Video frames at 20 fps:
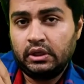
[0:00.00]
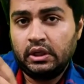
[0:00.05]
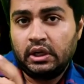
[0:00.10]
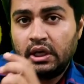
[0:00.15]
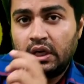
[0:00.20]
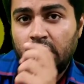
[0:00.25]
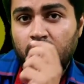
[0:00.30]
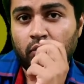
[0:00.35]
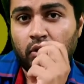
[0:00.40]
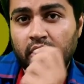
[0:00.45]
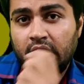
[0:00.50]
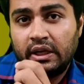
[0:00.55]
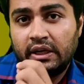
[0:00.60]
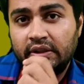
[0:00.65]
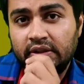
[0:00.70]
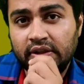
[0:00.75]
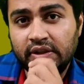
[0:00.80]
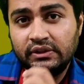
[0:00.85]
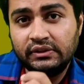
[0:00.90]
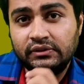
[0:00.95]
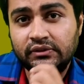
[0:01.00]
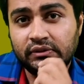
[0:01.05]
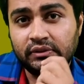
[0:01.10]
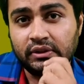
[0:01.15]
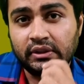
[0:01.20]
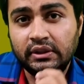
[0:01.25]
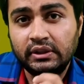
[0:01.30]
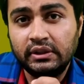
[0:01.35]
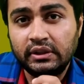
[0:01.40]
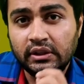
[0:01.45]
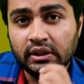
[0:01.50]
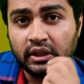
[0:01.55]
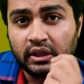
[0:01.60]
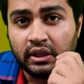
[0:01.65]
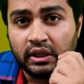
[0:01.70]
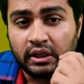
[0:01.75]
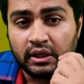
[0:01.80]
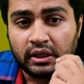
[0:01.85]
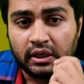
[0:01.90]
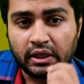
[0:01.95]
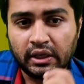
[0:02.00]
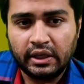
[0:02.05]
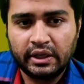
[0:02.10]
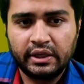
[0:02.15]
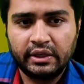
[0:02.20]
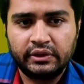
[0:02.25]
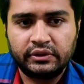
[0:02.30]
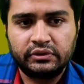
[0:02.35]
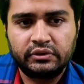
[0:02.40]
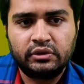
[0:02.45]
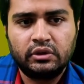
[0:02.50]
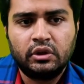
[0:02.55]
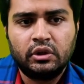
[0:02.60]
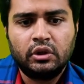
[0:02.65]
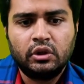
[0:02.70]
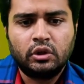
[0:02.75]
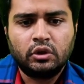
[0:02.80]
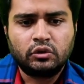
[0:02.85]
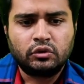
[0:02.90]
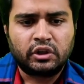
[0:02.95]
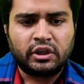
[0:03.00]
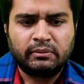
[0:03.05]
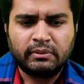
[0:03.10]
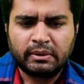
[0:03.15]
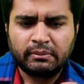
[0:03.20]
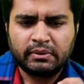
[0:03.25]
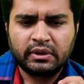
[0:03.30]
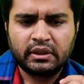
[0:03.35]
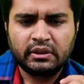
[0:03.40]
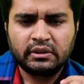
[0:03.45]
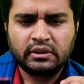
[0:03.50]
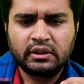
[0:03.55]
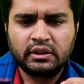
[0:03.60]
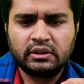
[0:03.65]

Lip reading: And what are these 3 layers? So remember the